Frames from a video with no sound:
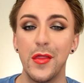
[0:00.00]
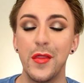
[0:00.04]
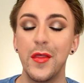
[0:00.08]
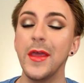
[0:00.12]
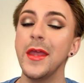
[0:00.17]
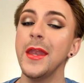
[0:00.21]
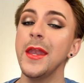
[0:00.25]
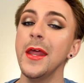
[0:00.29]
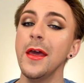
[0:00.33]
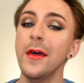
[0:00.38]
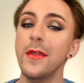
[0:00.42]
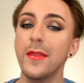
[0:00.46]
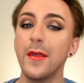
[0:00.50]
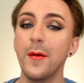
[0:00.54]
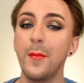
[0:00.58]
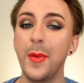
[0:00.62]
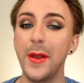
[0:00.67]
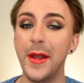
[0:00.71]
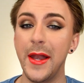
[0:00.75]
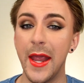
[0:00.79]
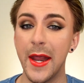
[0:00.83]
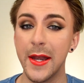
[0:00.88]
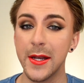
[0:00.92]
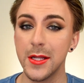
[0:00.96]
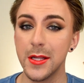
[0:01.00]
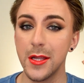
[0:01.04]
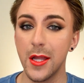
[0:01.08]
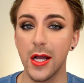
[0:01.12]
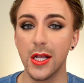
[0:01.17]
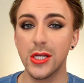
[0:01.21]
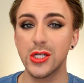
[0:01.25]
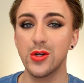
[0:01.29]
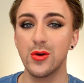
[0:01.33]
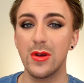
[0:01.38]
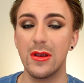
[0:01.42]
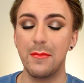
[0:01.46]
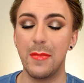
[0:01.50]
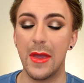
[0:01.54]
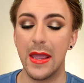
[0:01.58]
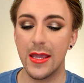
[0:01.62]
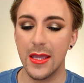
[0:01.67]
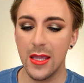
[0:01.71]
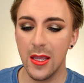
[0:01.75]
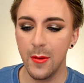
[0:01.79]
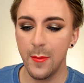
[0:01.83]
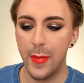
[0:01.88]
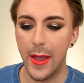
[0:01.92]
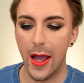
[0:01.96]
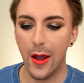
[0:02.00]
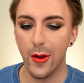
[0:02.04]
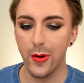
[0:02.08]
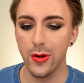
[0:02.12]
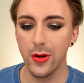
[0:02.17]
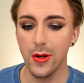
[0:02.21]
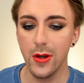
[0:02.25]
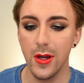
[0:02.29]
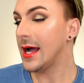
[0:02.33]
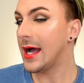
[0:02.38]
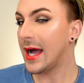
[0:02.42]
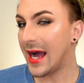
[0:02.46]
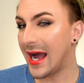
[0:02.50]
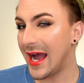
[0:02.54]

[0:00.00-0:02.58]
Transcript: Then the Banana Luxury Baking Powder.